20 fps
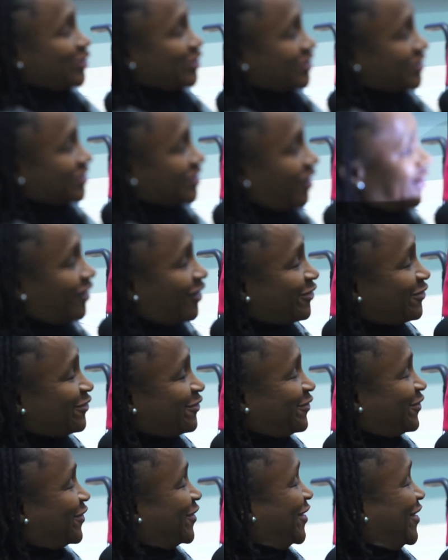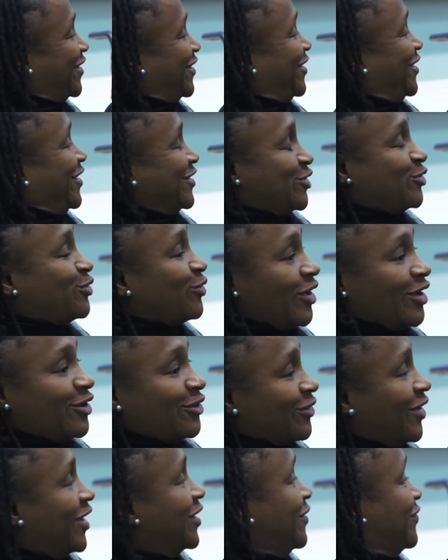stuff. I said, all
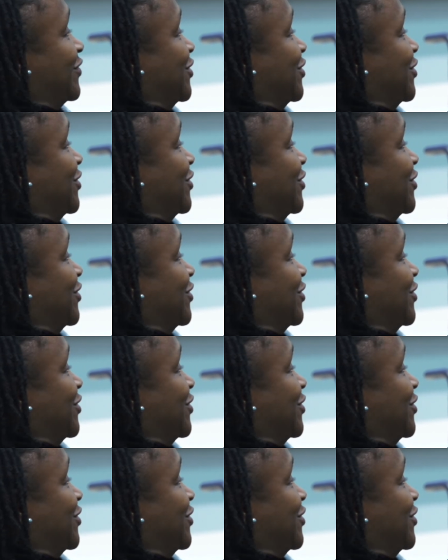right, you've